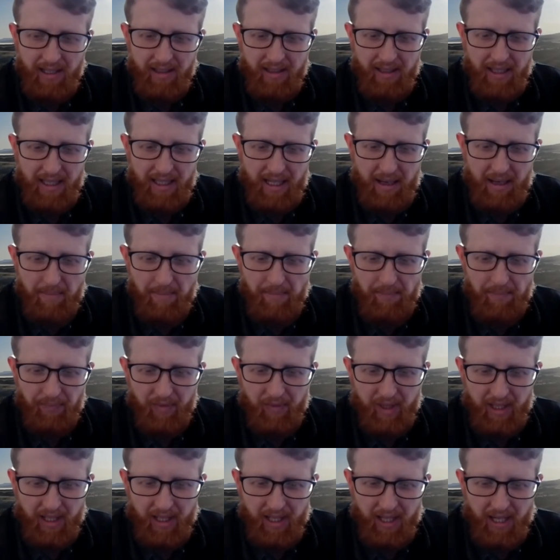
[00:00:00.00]
Um,
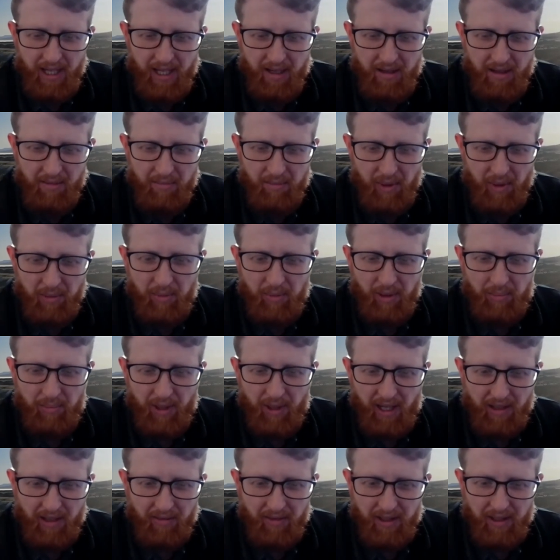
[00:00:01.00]
but a big
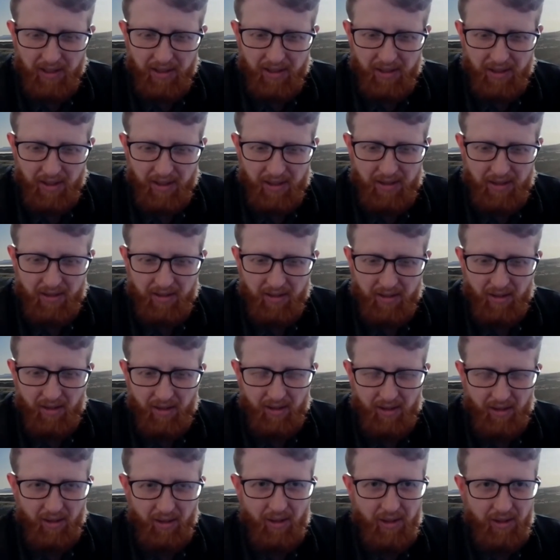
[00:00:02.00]
part of it is just
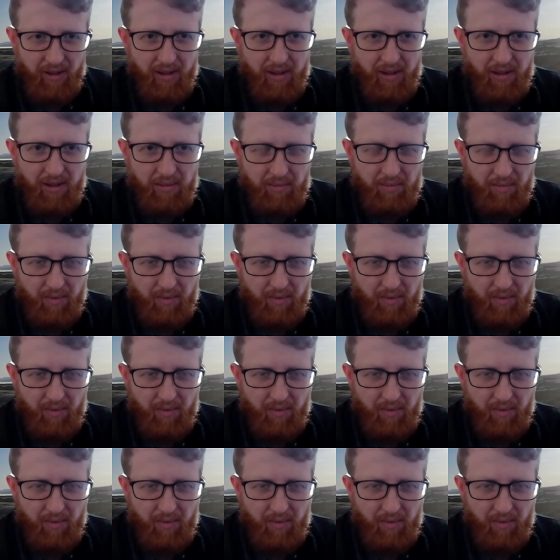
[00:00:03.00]
like a lot of those,